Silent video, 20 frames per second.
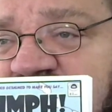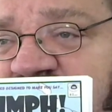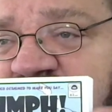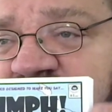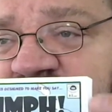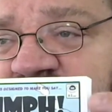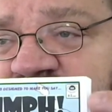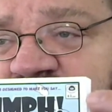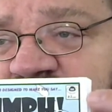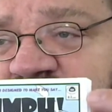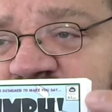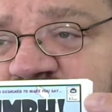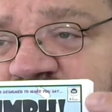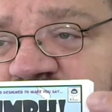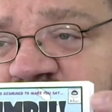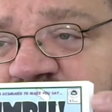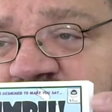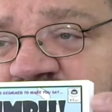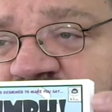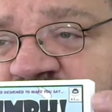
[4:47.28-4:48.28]
Um,
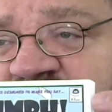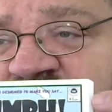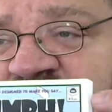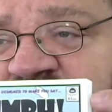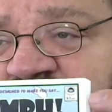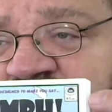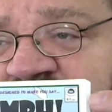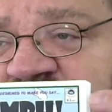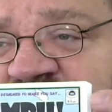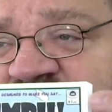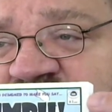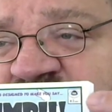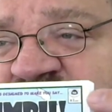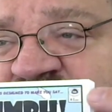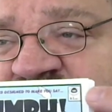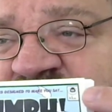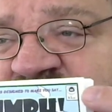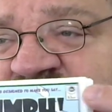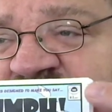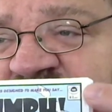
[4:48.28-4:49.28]
I've noticed
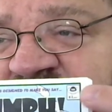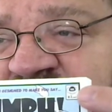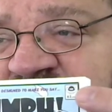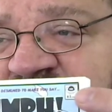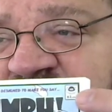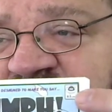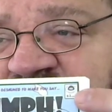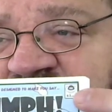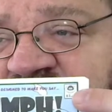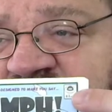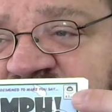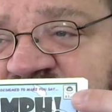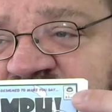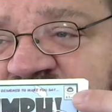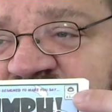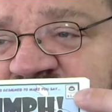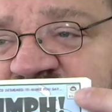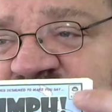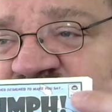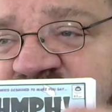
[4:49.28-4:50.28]
a little tiny bit of
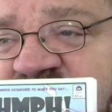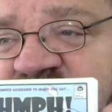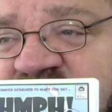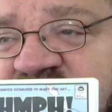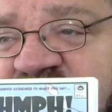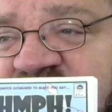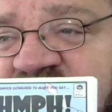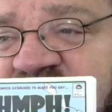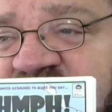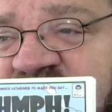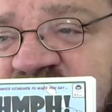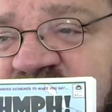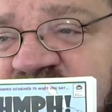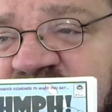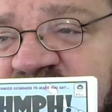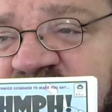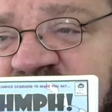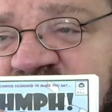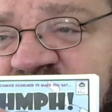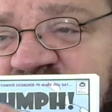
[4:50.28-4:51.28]
graininess in the uh,
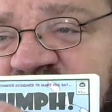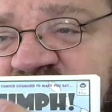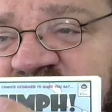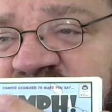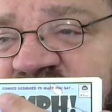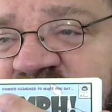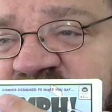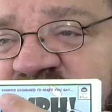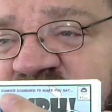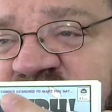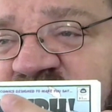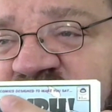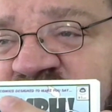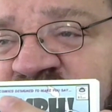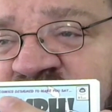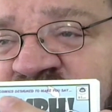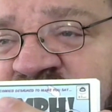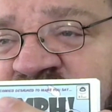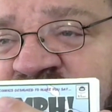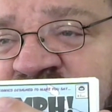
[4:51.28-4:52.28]

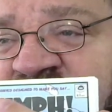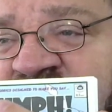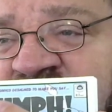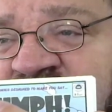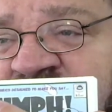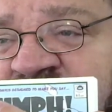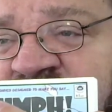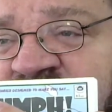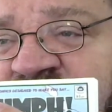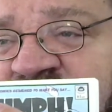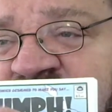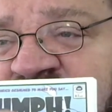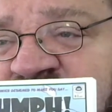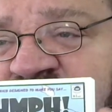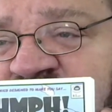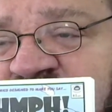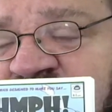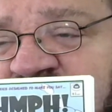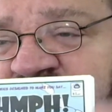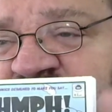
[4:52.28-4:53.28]
logo and the
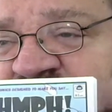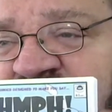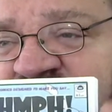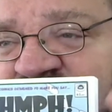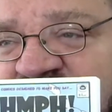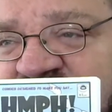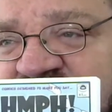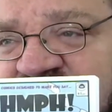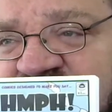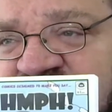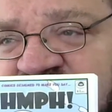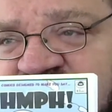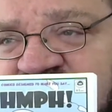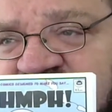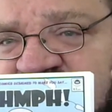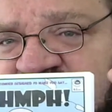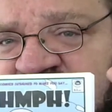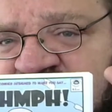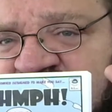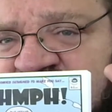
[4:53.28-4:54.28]
issue number.
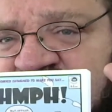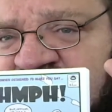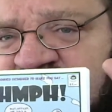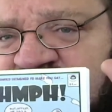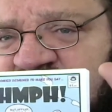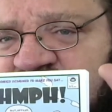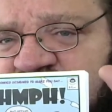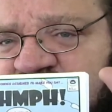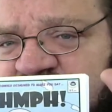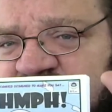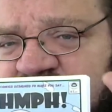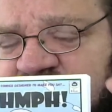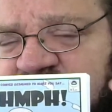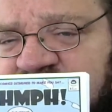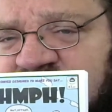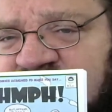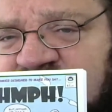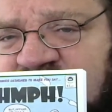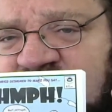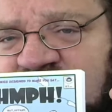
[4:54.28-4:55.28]
Like um,
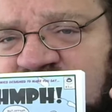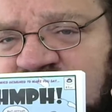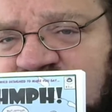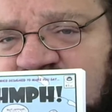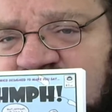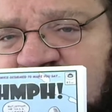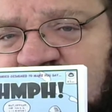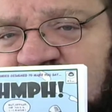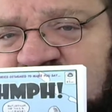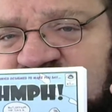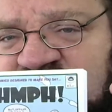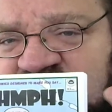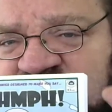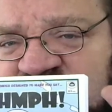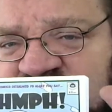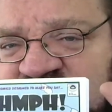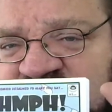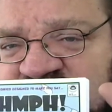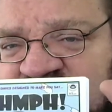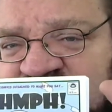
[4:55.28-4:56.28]
it just
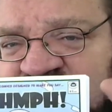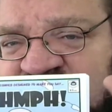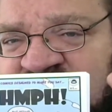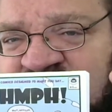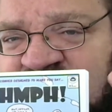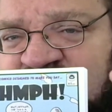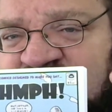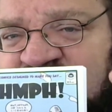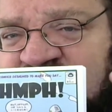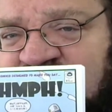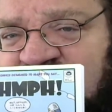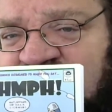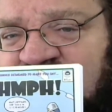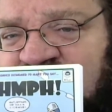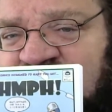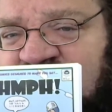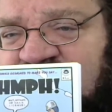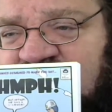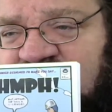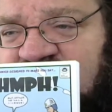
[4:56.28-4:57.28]
needs a little bit
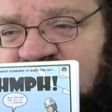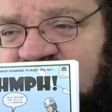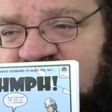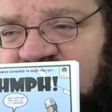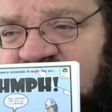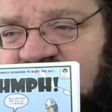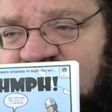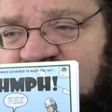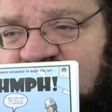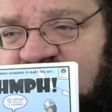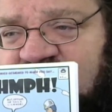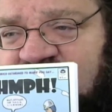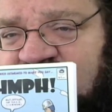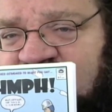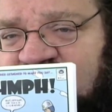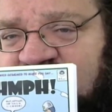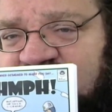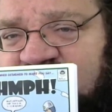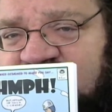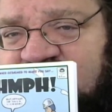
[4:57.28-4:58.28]
more
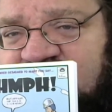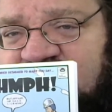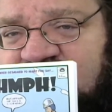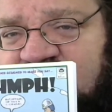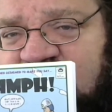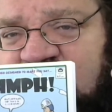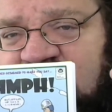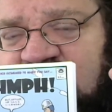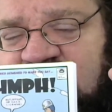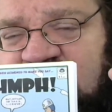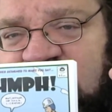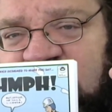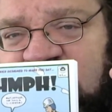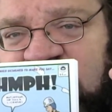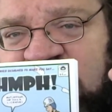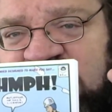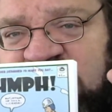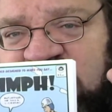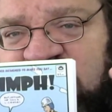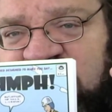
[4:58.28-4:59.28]
um,
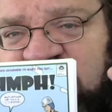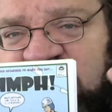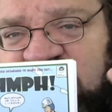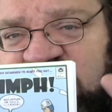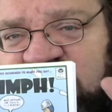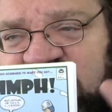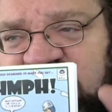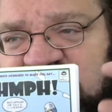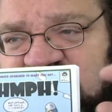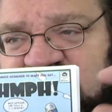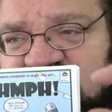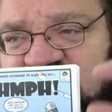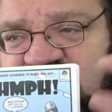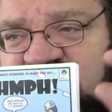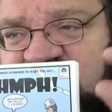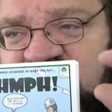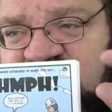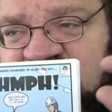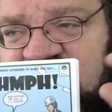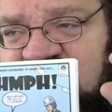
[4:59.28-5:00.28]
resolution to
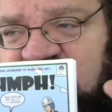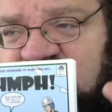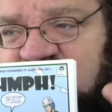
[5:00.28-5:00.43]
really